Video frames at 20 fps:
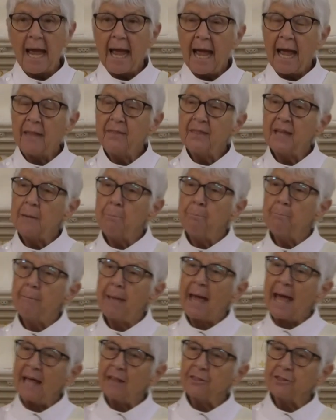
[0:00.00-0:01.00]
And then
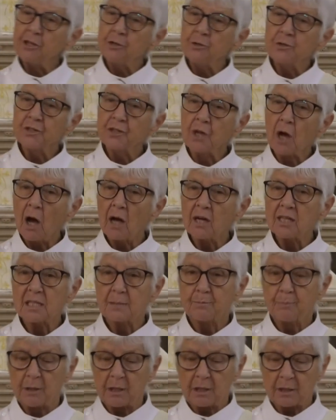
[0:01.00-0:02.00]
Matthew's
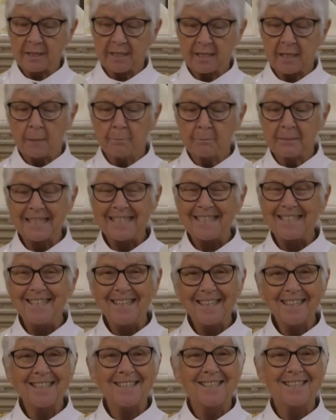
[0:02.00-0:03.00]
gospel, some
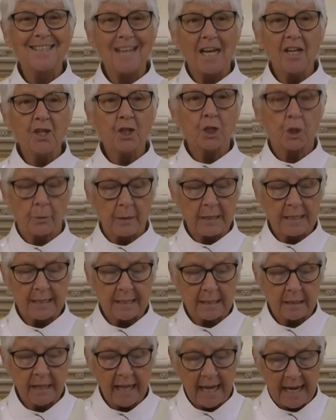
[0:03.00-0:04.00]
6
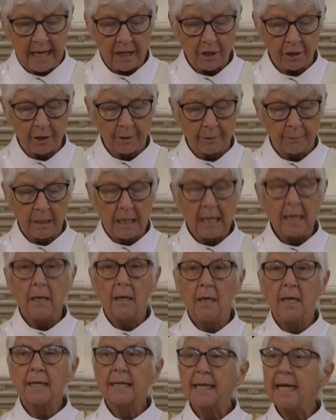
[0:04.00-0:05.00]
centuries later,
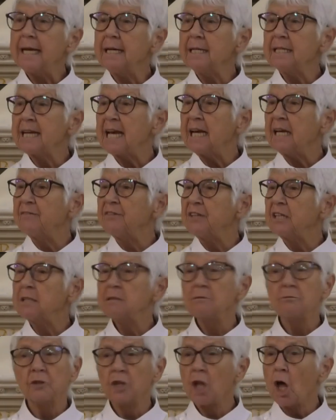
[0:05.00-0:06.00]
King David,
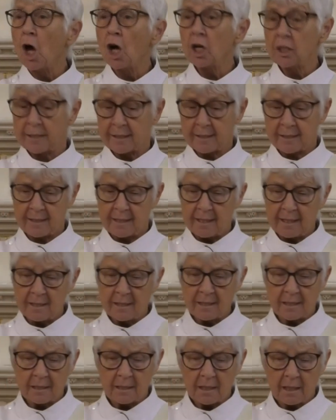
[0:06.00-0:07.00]
long
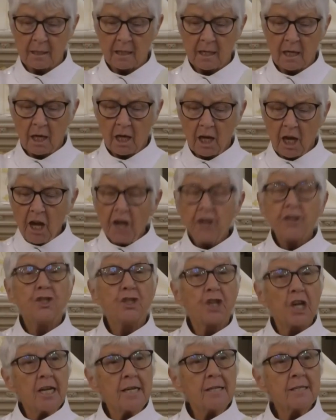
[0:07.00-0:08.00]
deceased,
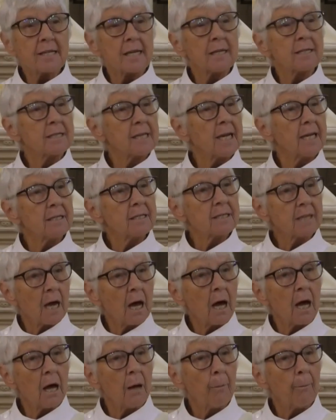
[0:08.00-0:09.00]
Jesus has
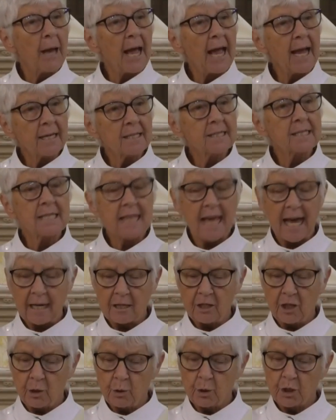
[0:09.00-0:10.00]
come as
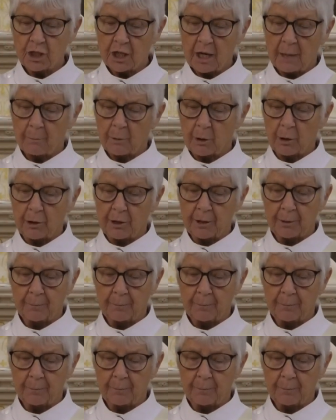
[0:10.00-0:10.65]
that new shepherd.